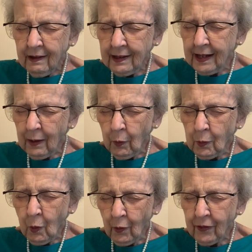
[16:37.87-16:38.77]
And now we
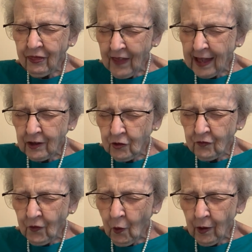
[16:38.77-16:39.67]
want to thank You
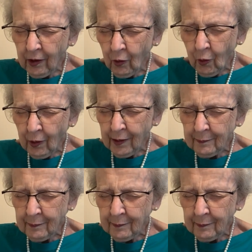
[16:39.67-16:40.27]
for it, Lord.